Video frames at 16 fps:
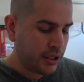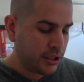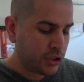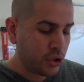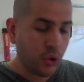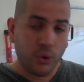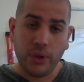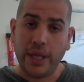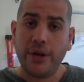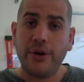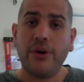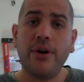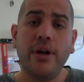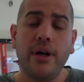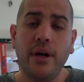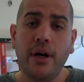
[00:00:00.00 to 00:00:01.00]
So
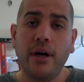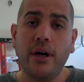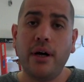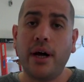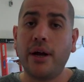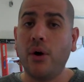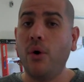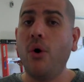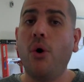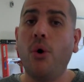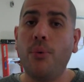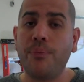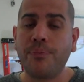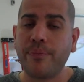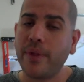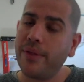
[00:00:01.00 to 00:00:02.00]
later, I go
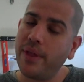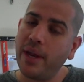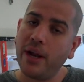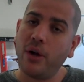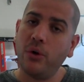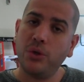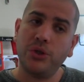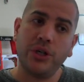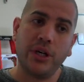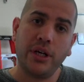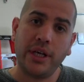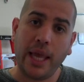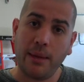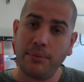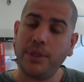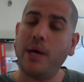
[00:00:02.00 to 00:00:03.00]
home, and then I go to a
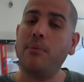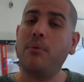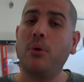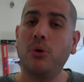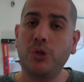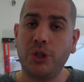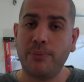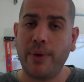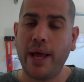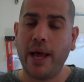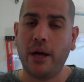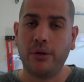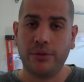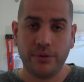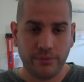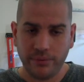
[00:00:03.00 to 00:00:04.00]
GameStop close to my
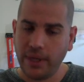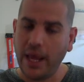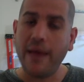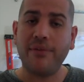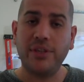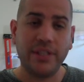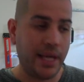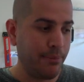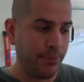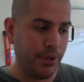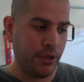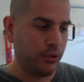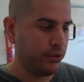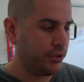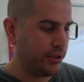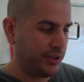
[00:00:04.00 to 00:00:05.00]
house. They have the same
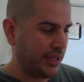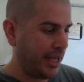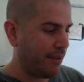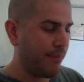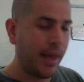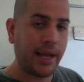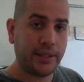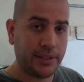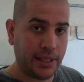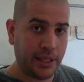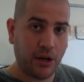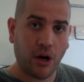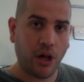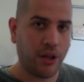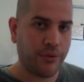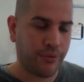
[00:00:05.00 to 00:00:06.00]
deals, same magazine,
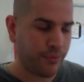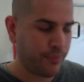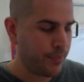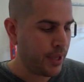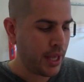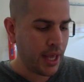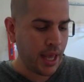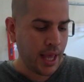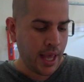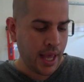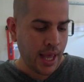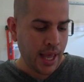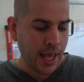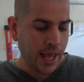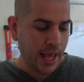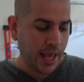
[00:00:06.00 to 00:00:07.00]
all of them.
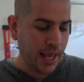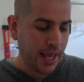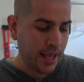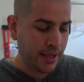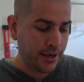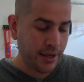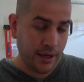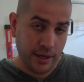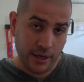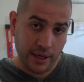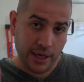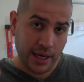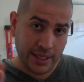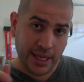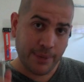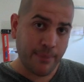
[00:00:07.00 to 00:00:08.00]
And
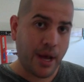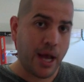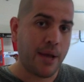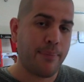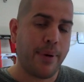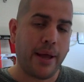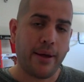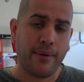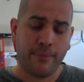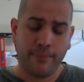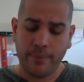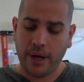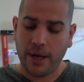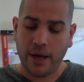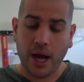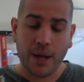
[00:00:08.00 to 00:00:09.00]
I take my
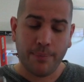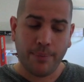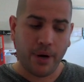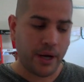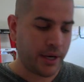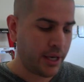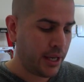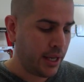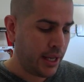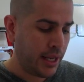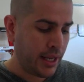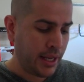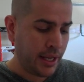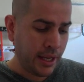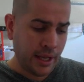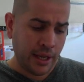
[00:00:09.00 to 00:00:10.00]
iPod.
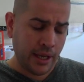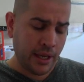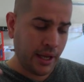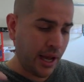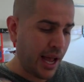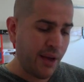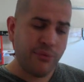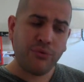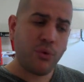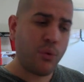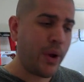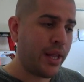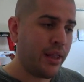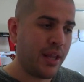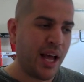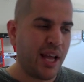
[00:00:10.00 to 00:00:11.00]
I have to
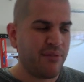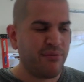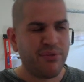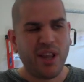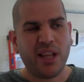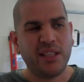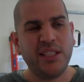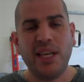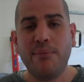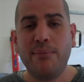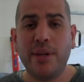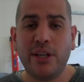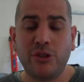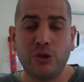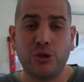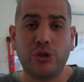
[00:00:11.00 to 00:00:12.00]
wait in line for like 10
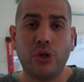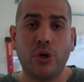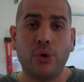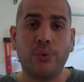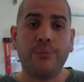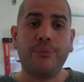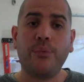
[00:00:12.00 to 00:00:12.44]
minutes or so.